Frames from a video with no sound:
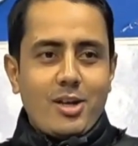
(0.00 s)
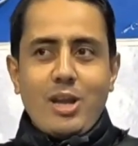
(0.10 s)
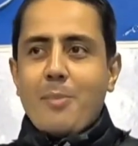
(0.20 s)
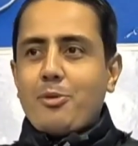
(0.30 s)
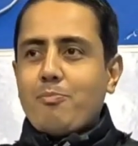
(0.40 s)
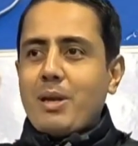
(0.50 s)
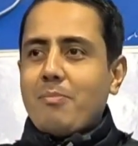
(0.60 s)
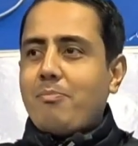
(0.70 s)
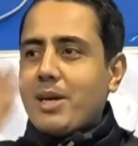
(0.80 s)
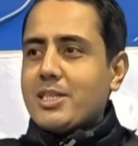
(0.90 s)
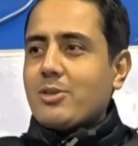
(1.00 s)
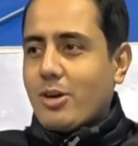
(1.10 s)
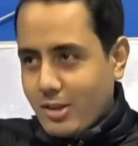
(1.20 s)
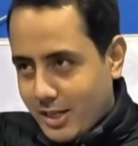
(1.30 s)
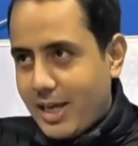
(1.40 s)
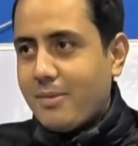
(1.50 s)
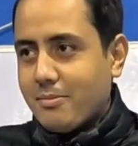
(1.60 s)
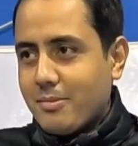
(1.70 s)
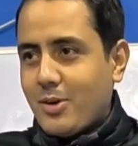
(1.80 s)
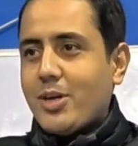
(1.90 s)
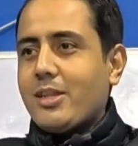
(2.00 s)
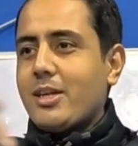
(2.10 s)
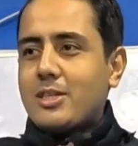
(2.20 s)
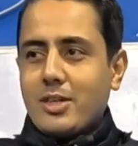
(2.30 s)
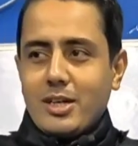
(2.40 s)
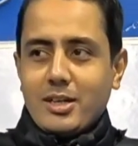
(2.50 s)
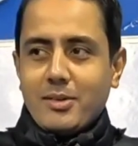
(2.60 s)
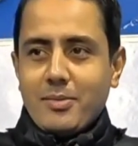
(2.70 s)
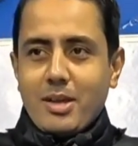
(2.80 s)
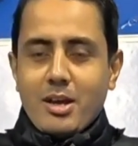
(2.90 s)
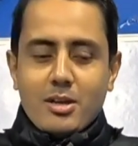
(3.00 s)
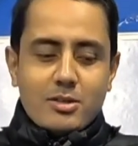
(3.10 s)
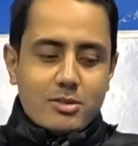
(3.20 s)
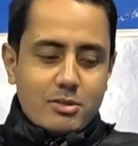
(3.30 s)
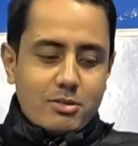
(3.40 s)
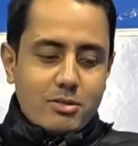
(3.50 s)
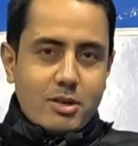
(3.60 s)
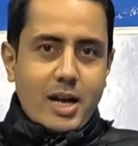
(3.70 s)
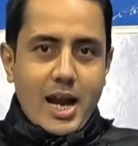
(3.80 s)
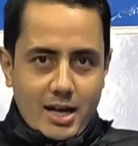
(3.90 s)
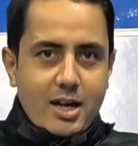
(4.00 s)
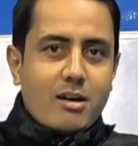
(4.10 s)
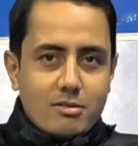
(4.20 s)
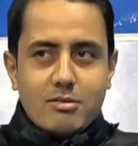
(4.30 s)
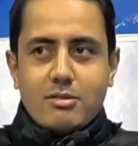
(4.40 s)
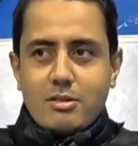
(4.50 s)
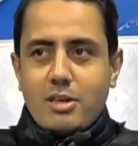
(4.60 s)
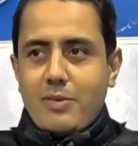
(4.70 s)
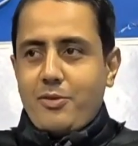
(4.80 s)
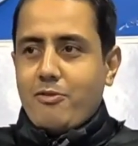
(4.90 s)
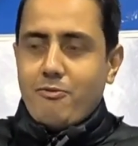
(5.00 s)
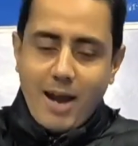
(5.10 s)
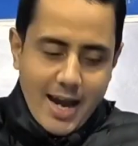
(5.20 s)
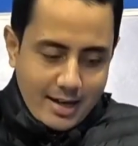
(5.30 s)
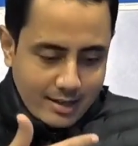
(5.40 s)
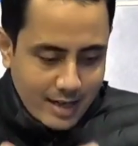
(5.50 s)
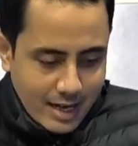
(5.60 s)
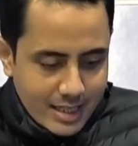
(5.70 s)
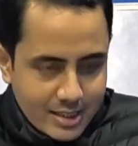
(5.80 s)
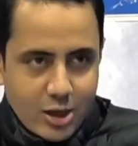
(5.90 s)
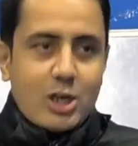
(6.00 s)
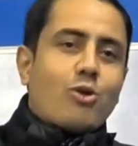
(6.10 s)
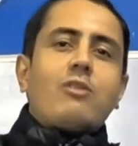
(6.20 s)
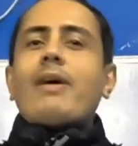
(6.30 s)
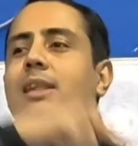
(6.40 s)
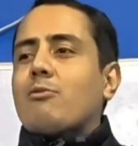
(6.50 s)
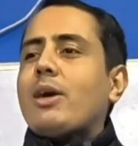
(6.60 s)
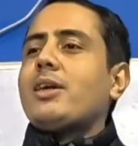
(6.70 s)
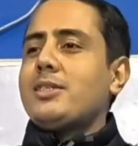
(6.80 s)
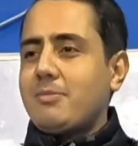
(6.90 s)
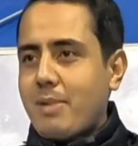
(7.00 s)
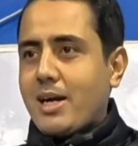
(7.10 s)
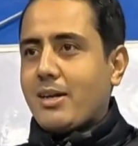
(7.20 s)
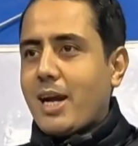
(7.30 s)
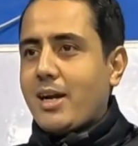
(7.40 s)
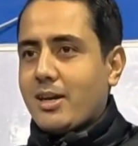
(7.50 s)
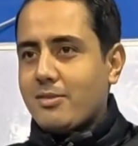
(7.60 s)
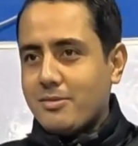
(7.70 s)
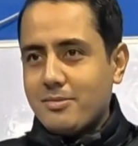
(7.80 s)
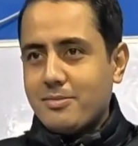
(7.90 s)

You have to play best on the game, not in the training. So right now, if you find the answer or don't find it, what does it matter right now?